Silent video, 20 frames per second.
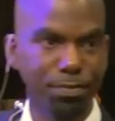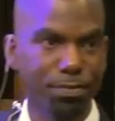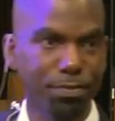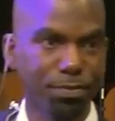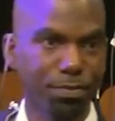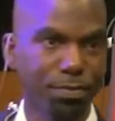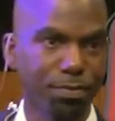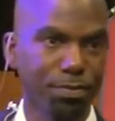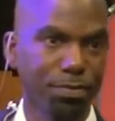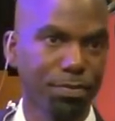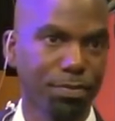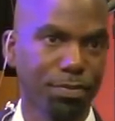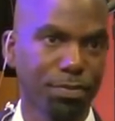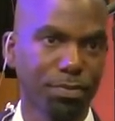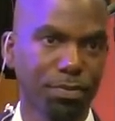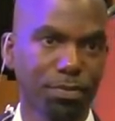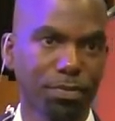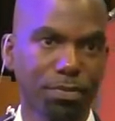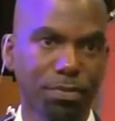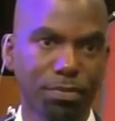
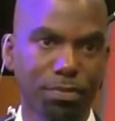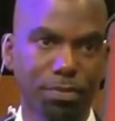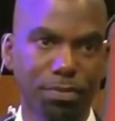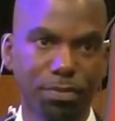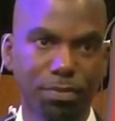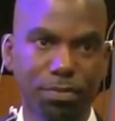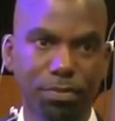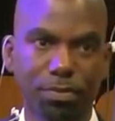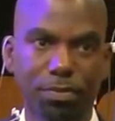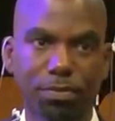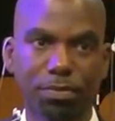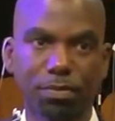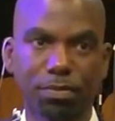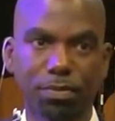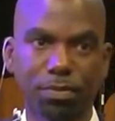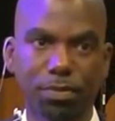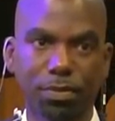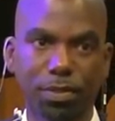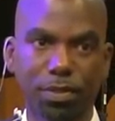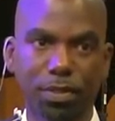
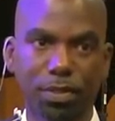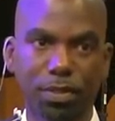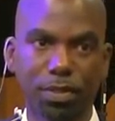(no one is talking)